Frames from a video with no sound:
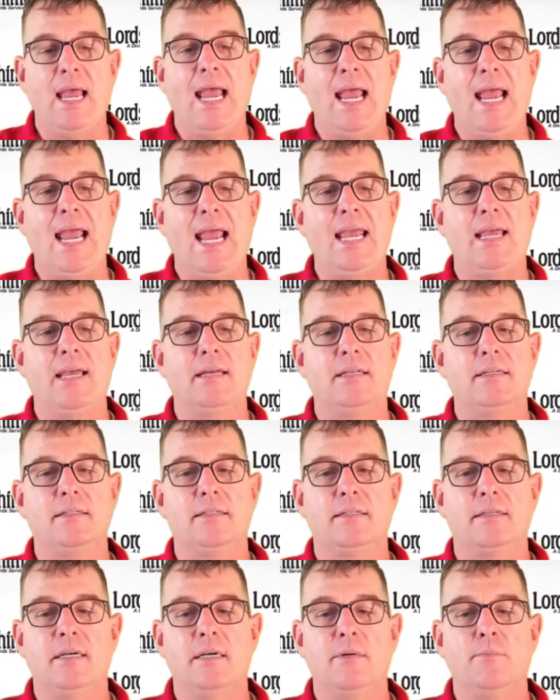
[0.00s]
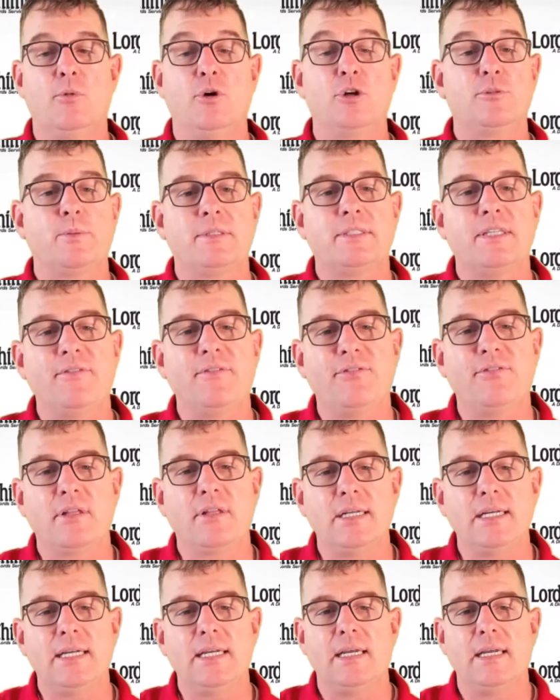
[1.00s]
and more
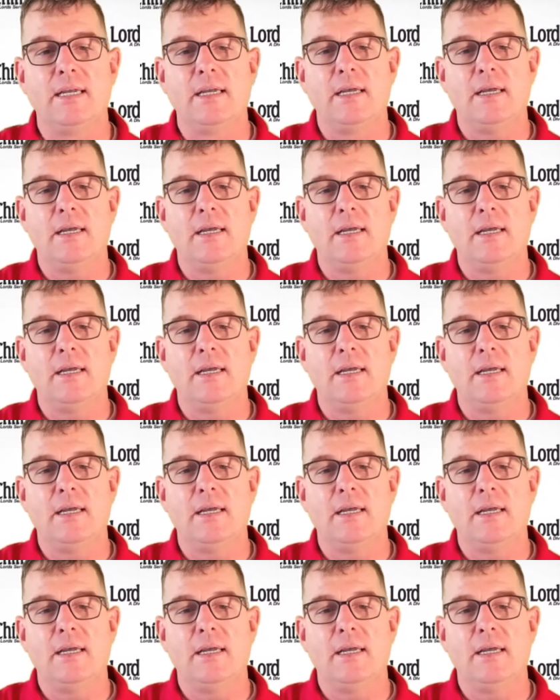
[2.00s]
specifically,